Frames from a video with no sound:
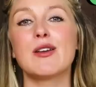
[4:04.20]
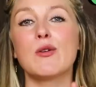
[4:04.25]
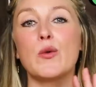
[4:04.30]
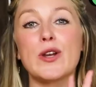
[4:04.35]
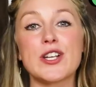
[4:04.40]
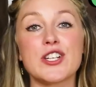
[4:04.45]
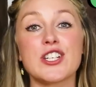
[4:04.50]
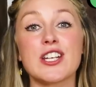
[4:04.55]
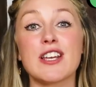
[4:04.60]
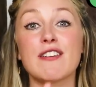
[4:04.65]

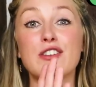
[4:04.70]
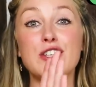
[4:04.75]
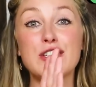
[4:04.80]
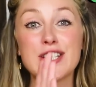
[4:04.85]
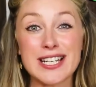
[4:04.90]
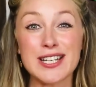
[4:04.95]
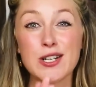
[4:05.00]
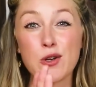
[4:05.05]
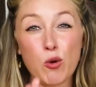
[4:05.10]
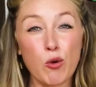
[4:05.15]
which if you
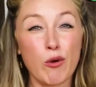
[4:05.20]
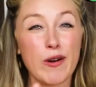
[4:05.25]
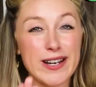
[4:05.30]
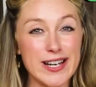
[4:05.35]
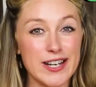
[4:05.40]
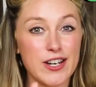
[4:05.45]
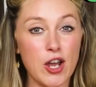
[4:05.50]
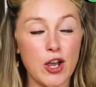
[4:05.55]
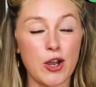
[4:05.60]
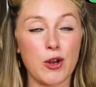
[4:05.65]
didn't
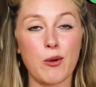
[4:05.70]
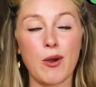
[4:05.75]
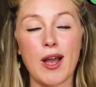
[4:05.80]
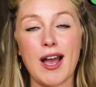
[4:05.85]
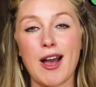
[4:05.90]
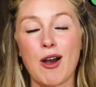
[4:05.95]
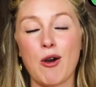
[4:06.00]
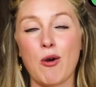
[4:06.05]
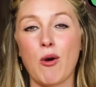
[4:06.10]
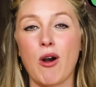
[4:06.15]
already know
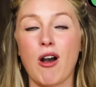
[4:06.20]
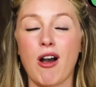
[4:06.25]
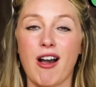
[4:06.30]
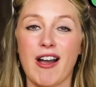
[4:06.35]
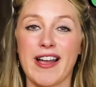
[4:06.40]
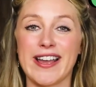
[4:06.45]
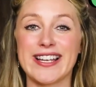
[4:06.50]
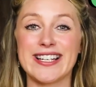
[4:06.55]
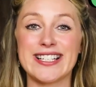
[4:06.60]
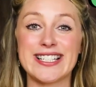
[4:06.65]
how
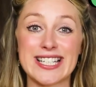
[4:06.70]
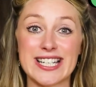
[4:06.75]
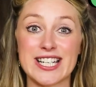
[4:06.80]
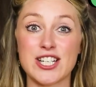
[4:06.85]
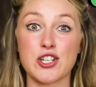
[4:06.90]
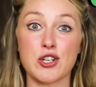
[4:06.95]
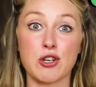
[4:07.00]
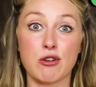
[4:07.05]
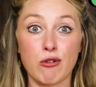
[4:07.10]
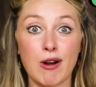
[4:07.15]
I
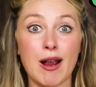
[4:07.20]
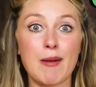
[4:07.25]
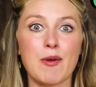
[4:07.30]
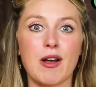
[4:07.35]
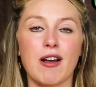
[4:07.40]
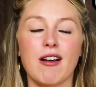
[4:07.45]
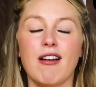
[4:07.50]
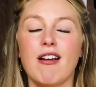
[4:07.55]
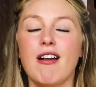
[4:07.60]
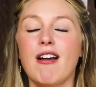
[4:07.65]
teach
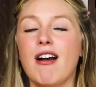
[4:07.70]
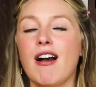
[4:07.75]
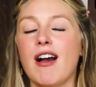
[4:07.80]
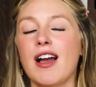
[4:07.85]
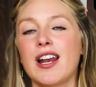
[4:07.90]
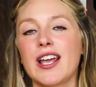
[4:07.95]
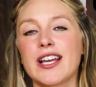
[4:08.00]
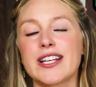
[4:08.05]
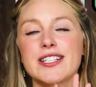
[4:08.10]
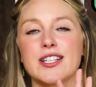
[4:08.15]
grammar, I
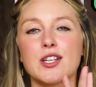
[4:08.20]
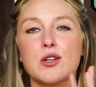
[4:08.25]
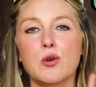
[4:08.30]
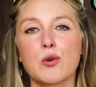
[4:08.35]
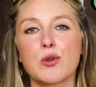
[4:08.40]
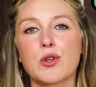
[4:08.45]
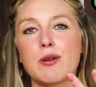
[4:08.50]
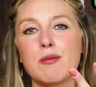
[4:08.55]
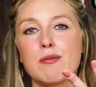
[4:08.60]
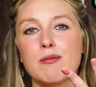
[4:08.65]
like to
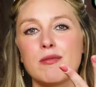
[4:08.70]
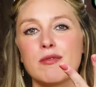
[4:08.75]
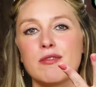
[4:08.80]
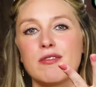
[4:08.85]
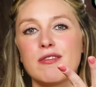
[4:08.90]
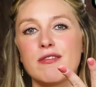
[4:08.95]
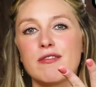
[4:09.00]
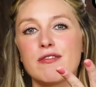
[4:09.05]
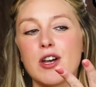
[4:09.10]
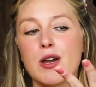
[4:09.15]
call them
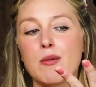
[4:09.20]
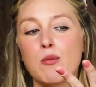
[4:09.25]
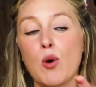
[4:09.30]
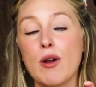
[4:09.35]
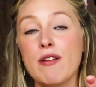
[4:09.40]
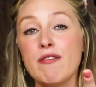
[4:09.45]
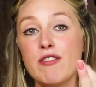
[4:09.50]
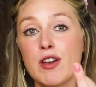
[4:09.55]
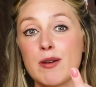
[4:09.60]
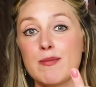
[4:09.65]
verb
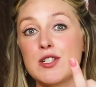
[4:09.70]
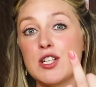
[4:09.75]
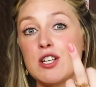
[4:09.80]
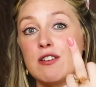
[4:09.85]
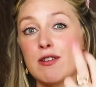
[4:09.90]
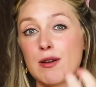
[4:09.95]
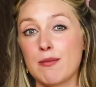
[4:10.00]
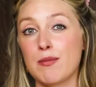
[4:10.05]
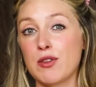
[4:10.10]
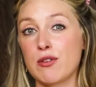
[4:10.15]
1, verb 2,
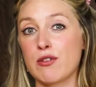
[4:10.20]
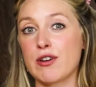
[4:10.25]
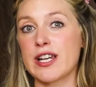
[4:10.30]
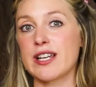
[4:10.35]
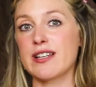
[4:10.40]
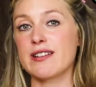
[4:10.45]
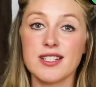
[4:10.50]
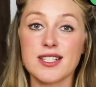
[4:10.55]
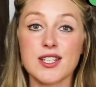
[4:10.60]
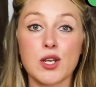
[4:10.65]
verb
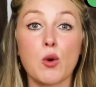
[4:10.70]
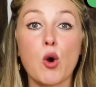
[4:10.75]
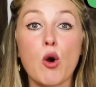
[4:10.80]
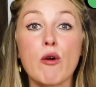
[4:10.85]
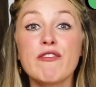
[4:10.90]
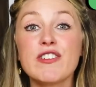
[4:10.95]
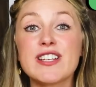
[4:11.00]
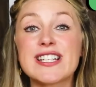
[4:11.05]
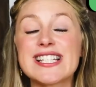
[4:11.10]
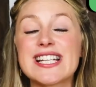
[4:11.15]
3. So
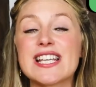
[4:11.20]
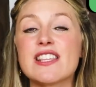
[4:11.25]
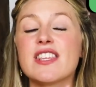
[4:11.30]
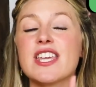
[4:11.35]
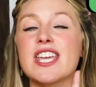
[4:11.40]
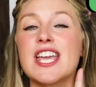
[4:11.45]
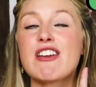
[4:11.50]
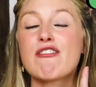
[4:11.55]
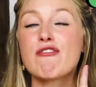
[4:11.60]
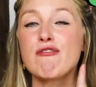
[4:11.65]
obviously
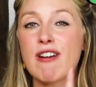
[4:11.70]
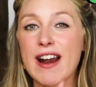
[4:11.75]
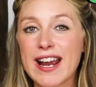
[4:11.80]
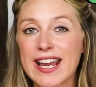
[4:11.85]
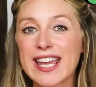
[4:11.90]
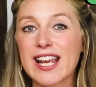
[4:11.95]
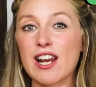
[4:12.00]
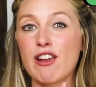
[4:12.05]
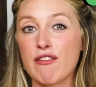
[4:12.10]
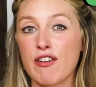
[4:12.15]
the
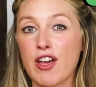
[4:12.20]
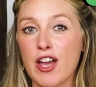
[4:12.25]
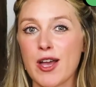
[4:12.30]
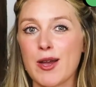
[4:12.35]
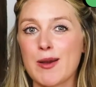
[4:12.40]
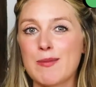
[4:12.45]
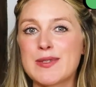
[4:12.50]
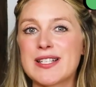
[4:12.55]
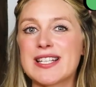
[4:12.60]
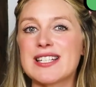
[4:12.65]
irregular
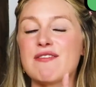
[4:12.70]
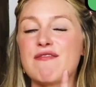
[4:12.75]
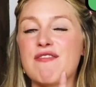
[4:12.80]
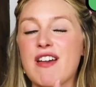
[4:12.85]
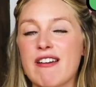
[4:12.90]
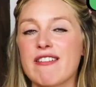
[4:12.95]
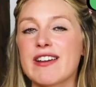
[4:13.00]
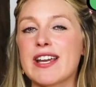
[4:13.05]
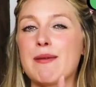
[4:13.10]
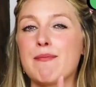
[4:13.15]
verbs, it's
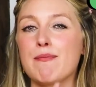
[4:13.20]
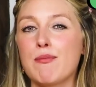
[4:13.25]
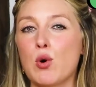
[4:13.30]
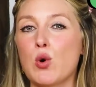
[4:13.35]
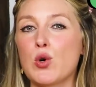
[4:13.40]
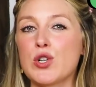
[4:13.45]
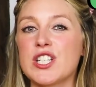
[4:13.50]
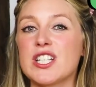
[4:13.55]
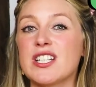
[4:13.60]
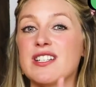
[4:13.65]
very
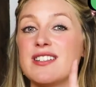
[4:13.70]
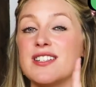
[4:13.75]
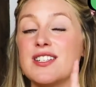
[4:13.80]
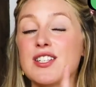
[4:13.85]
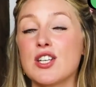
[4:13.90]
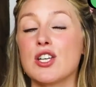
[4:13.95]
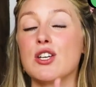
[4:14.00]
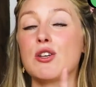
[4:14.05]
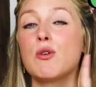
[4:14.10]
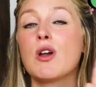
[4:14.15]
important
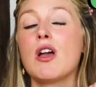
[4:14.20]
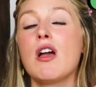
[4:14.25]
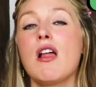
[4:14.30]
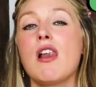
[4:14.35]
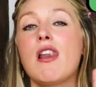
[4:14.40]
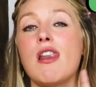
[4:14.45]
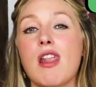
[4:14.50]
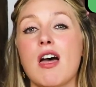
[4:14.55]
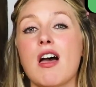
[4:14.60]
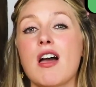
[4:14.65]
to
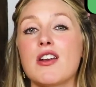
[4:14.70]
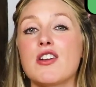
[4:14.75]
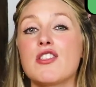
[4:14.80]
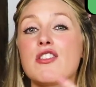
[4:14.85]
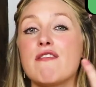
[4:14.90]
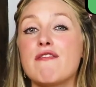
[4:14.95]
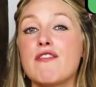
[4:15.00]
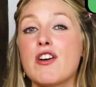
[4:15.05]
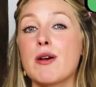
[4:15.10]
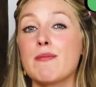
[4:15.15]
learn
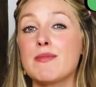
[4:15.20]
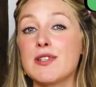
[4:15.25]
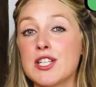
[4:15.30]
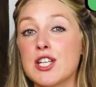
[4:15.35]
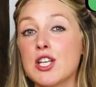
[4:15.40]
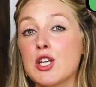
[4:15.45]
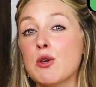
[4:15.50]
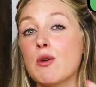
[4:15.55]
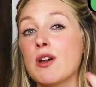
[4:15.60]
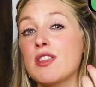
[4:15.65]
the verb
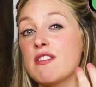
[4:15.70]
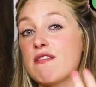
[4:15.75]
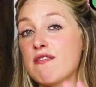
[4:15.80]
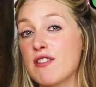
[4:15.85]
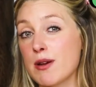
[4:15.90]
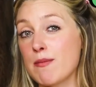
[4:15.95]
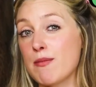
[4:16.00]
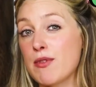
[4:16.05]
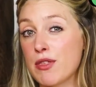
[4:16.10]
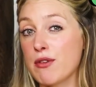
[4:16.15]
2 and the
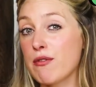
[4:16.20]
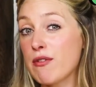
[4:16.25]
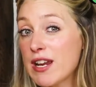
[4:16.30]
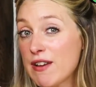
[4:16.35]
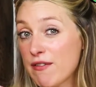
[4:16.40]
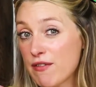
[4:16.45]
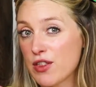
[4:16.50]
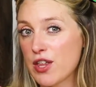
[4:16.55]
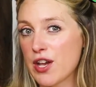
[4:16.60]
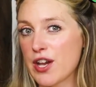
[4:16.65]
verb 3
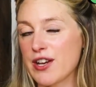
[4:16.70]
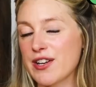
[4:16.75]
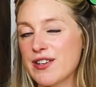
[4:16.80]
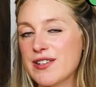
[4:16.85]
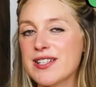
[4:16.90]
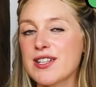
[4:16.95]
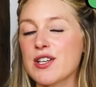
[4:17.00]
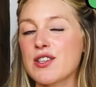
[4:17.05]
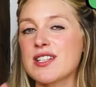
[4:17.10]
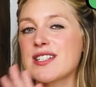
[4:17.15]
for
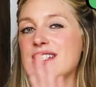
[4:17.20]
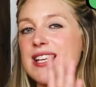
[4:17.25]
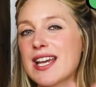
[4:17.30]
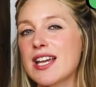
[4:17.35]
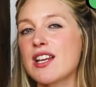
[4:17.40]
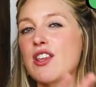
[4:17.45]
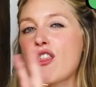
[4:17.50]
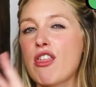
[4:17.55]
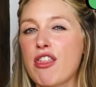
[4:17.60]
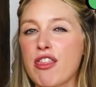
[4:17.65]
those. So the
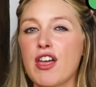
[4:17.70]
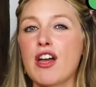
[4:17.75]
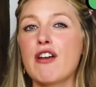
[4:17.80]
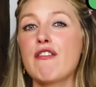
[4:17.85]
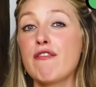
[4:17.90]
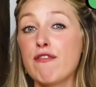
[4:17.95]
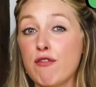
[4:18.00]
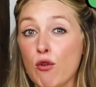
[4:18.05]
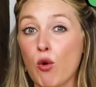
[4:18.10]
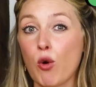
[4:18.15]
second and third
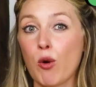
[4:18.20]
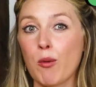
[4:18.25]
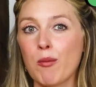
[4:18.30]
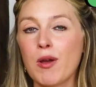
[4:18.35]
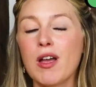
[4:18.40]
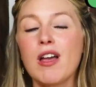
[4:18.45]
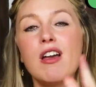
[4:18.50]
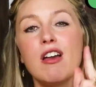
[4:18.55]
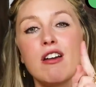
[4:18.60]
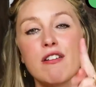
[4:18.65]

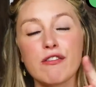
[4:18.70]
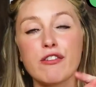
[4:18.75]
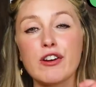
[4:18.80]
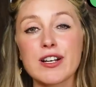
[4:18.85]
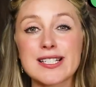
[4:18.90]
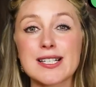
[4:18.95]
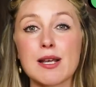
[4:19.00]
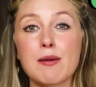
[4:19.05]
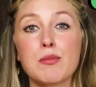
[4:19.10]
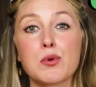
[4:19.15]
form, for
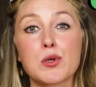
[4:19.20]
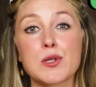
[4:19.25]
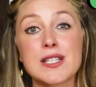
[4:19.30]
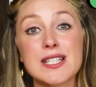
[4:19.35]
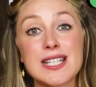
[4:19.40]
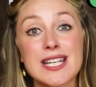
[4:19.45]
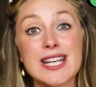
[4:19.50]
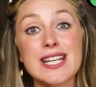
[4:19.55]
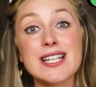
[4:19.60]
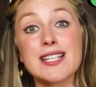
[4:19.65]
example,
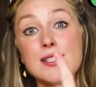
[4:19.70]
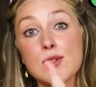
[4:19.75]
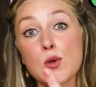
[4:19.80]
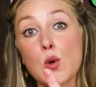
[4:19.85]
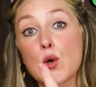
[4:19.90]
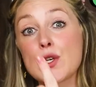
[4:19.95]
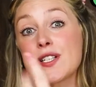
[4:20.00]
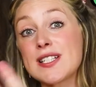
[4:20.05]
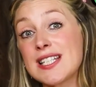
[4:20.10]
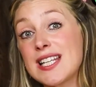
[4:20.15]
see,
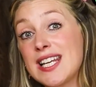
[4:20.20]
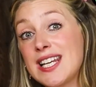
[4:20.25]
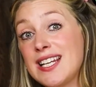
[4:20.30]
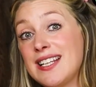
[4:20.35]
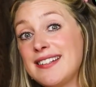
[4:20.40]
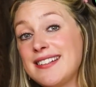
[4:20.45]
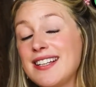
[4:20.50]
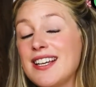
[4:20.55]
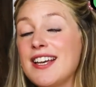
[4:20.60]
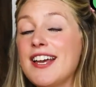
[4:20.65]
saw,
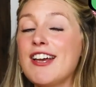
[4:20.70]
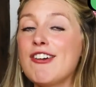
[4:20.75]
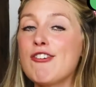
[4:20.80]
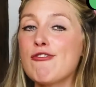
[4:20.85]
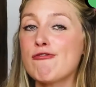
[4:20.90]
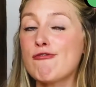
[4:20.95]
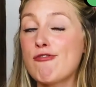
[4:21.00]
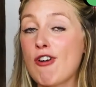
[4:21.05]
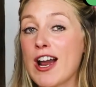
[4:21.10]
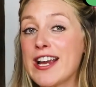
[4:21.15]
seen,
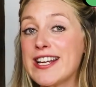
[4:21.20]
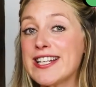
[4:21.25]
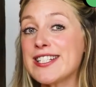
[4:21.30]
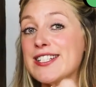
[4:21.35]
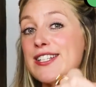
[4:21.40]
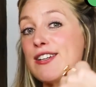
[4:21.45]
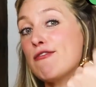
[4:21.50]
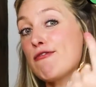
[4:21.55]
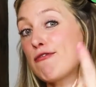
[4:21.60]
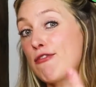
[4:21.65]

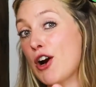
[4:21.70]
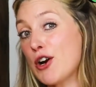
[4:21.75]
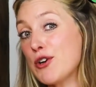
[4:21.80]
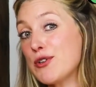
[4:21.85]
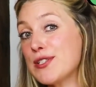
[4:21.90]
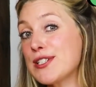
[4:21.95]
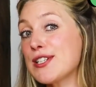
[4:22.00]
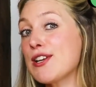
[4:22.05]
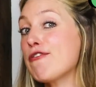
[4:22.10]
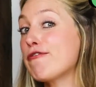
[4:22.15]
write,
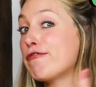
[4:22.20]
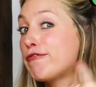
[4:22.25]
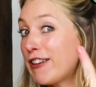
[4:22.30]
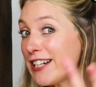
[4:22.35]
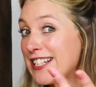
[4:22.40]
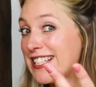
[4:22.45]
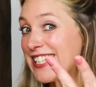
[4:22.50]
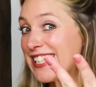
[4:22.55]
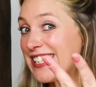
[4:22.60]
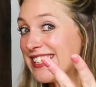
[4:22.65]
wrote,
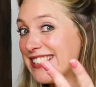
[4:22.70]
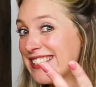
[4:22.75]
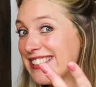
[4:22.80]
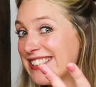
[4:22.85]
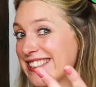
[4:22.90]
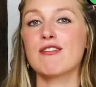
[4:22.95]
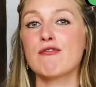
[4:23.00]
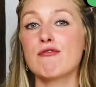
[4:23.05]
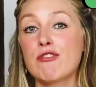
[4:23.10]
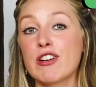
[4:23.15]
written,
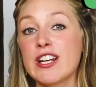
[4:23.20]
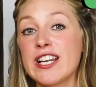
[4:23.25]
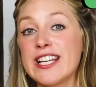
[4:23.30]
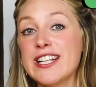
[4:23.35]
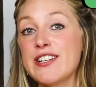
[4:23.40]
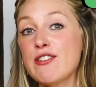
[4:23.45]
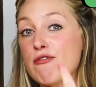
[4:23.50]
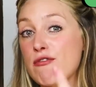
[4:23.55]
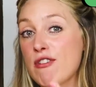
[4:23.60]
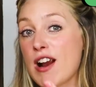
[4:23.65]

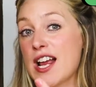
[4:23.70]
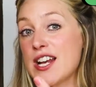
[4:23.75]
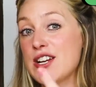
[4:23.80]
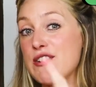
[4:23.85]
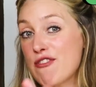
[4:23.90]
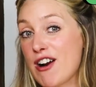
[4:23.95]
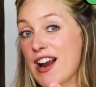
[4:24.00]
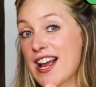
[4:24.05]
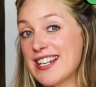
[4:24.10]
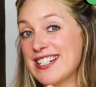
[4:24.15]
read, read,
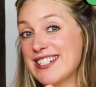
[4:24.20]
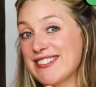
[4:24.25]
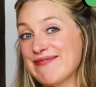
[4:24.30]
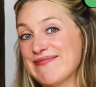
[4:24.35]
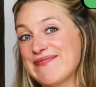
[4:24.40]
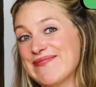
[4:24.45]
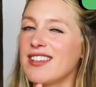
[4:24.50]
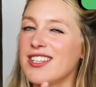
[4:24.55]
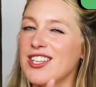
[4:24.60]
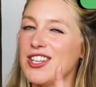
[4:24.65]
read.
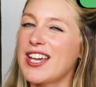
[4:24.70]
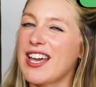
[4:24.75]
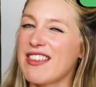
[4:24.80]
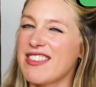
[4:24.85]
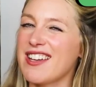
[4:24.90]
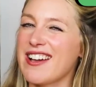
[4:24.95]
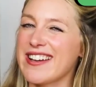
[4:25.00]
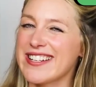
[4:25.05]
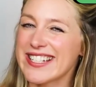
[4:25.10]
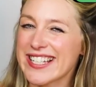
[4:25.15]
You get
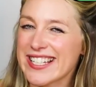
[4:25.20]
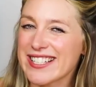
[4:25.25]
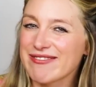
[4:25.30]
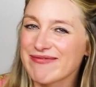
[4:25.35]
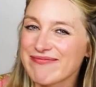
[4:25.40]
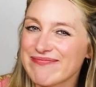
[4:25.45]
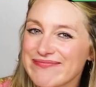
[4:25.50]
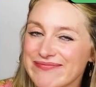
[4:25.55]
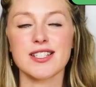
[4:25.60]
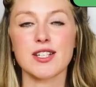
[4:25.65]
the idea.
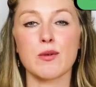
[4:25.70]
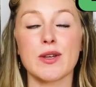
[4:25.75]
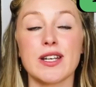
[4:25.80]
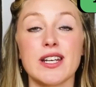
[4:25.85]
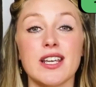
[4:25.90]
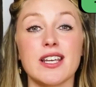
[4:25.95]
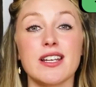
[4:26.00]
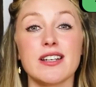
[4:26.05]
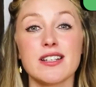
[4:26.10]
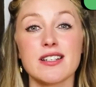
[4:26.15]
So we
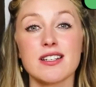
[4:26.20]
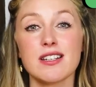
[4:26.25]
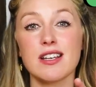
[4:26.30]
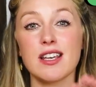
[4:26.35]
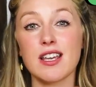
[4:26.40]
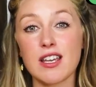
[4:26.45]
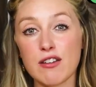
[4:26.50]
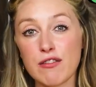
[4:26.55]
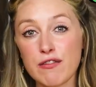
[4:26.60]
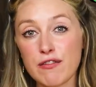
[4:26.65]
need
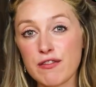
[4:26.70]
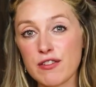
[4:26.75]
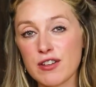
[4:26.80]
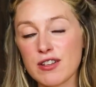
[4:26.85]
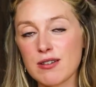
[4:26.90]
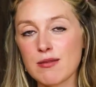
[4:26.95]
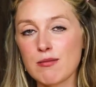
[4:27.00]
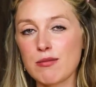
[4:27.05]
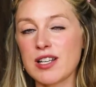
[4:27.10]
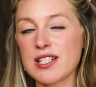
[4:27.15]
if
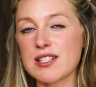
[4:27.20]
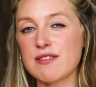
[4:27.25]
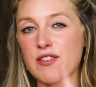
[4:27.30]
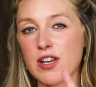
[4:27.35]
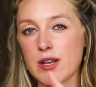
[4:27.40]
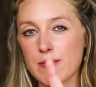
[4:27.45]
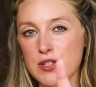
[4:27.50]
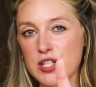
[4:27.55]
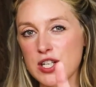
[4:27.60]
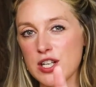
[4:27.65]
plus
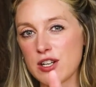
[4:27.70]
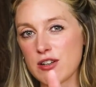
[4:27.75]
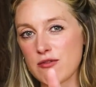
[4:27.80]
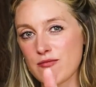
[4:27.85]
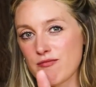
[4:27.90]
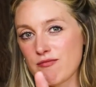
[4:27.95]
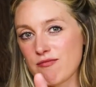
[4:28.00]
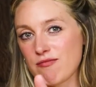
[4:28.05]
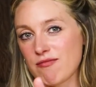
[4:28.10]
verb 2